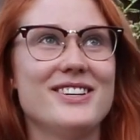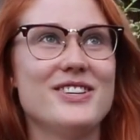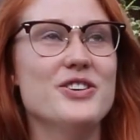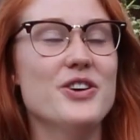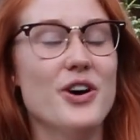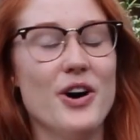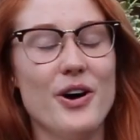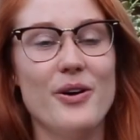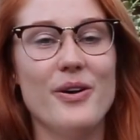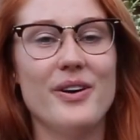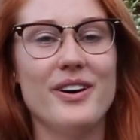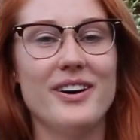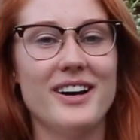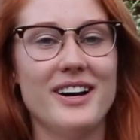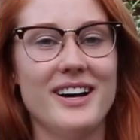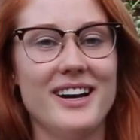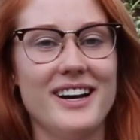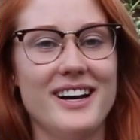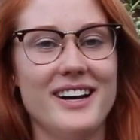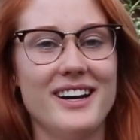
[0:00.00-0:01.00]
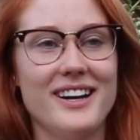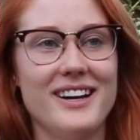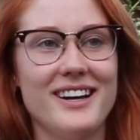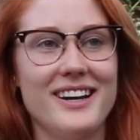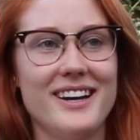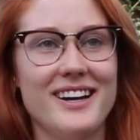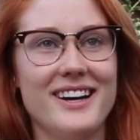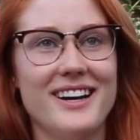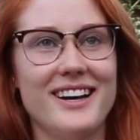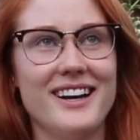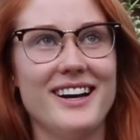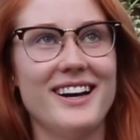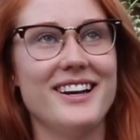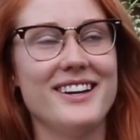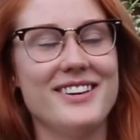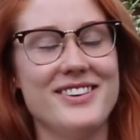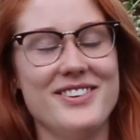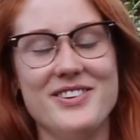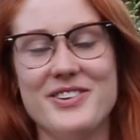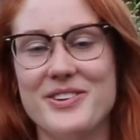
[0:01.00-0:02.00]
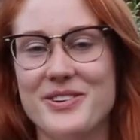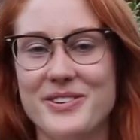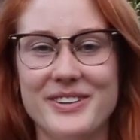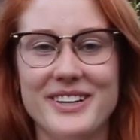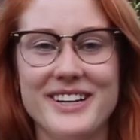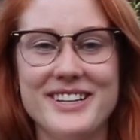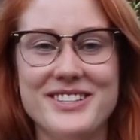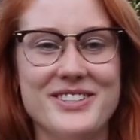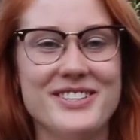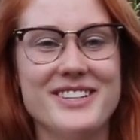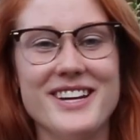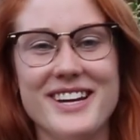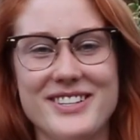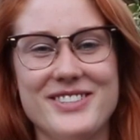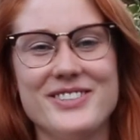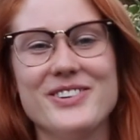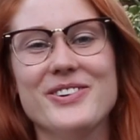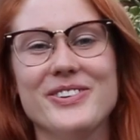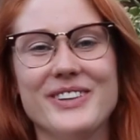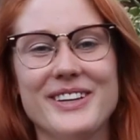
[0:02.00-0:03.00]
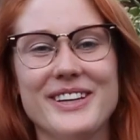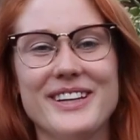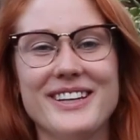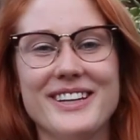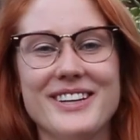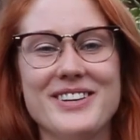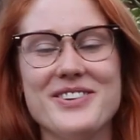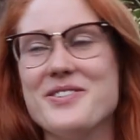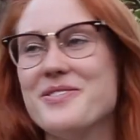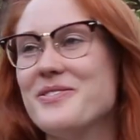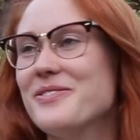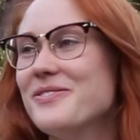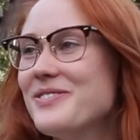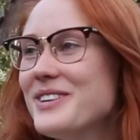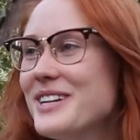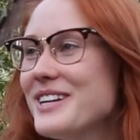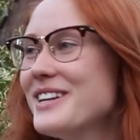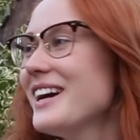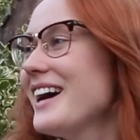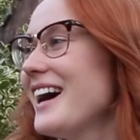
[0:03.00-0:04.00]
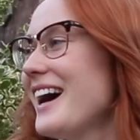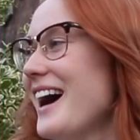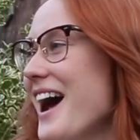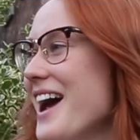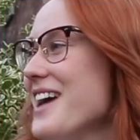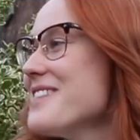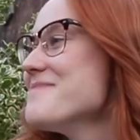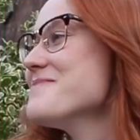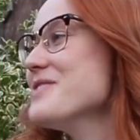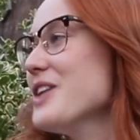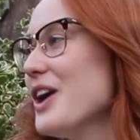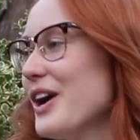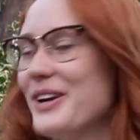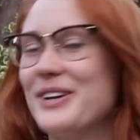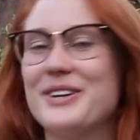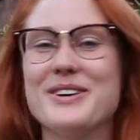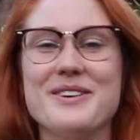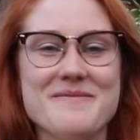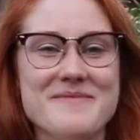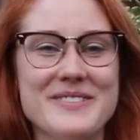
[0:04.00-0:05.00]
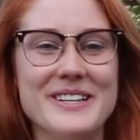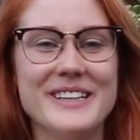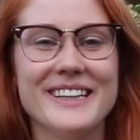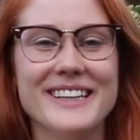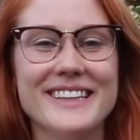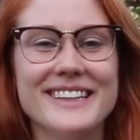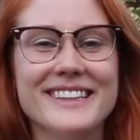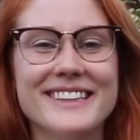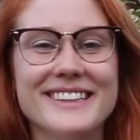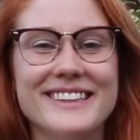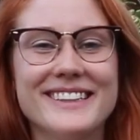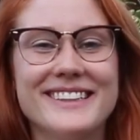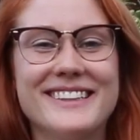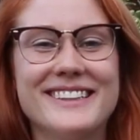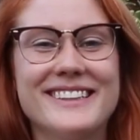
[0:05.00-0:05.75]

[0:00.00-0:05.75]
No, I don't like, no, I'm not a Carmilla.